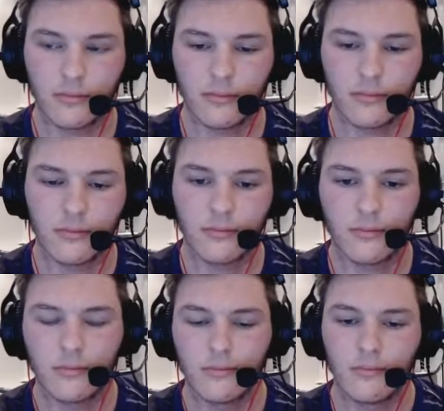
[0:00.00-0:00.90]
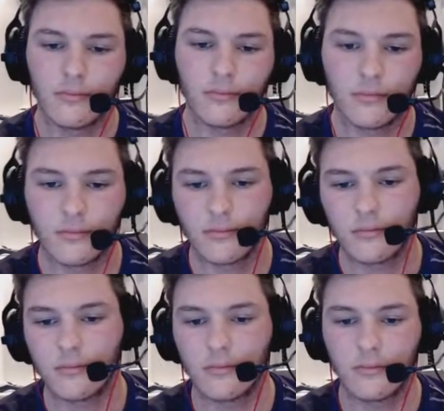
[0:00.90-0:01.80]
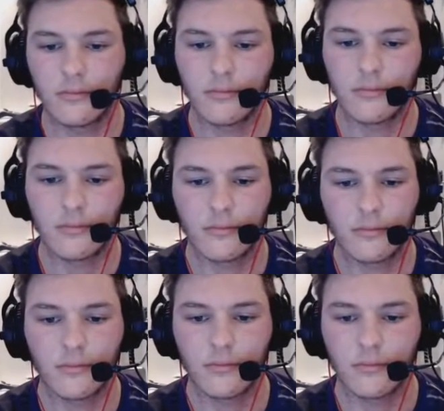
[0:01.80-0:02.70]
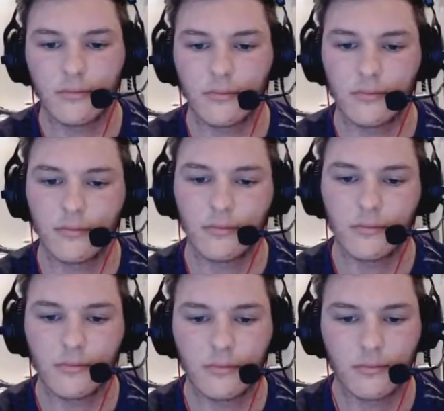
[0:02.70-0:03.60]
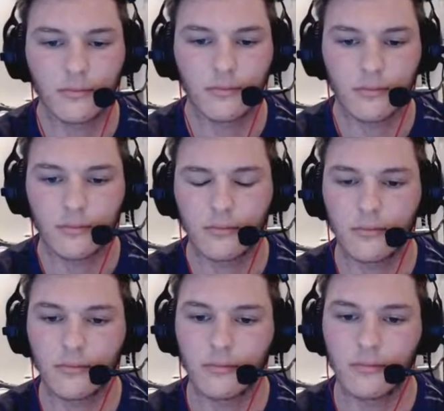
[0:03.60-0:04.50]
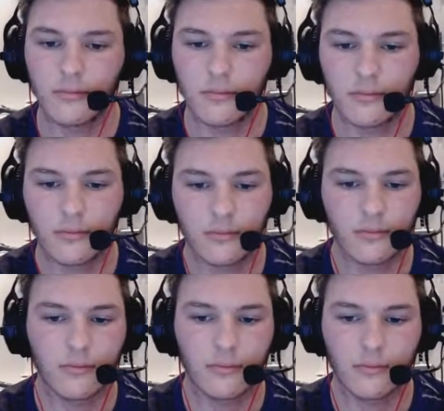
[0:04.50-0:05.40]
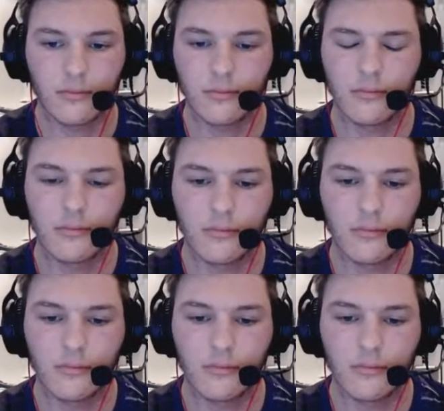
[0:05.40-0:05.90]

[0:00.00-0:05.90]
(silent)